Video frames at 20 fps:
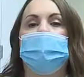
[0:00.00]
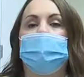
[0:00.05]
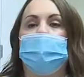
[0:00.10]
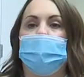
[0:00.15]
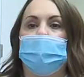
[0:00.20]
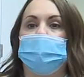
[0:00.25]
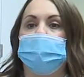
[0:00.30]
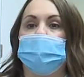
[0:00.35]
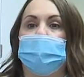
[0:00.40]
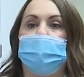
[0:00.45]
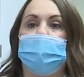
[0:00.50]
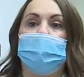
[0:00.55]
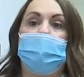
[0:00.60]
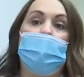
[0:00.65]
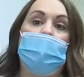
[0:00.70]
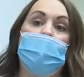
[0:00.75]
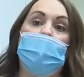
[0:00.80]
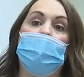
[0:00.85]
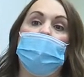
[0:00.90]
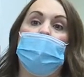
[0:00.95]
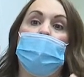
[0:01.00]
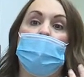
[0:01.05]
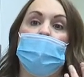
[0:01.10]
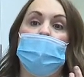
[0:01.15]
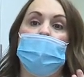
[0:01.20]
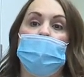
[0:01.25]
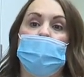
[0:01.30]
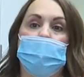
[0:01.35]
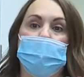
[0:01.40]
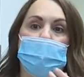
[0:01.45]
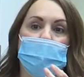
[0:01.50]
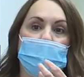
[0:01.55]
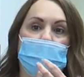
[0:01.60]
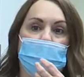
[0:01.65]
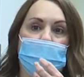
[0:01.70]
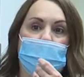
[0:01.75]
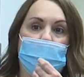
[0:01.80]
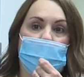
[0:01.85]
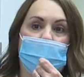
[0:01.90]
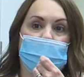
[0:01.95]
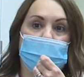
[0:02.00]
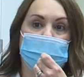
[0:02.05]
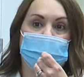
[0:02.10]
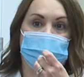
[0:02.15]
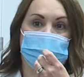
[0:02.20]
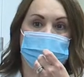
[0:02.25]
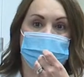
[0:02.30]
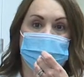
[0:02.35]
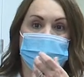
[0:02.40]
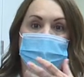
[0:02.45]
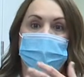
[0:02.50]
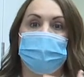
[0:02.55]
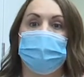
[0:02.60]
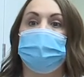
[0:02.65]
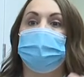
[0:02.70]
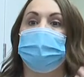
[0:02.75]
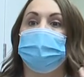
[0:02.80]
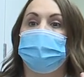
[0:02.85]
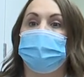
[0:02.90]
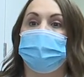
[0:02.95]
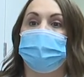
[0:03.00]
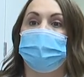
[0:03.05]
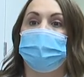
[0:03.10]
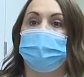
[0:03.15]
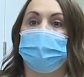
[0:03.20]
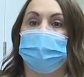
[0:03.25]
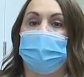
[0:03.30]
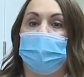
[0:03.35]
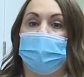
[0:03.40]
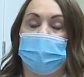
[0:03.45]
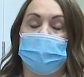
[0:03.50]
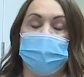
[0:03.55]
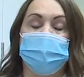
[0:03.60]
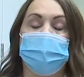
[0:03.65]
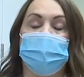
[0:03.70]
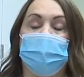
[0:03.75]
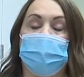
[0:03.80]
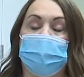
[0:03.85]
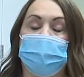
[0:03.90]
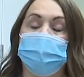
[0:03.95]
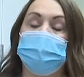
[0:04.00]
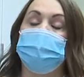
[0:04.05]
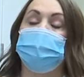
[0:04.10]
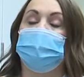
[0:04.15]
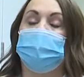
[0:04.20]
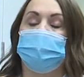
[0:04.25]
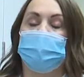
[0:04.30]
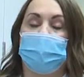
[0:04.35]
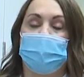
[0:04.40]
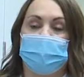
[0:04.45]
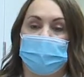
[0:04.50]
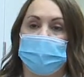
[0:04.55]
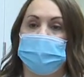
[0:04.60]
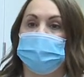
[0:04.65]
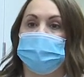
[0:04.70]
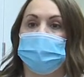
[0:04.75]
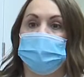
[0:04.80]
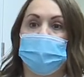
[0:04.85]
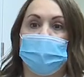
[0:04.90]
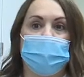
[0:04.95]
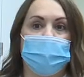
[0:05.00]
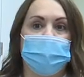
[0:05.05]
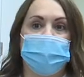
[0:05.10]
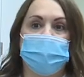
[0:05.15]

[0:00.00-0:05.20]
things like that, I am putting out aerosols from my respiratory